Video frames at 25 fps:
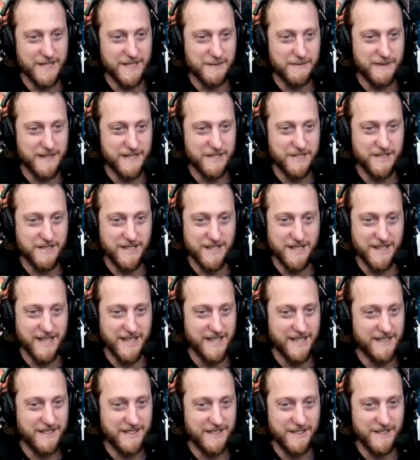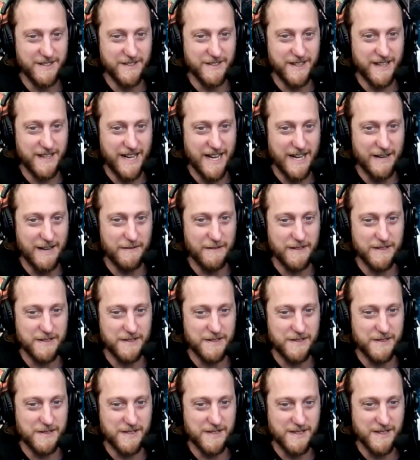dude. Especially then, dude. I
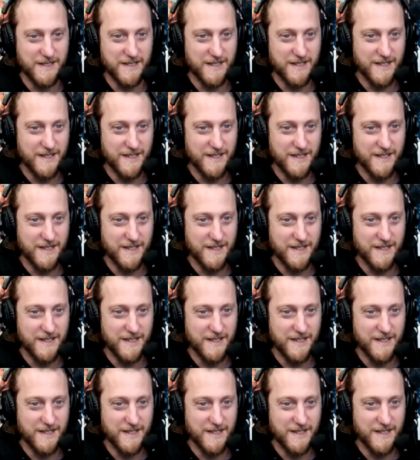was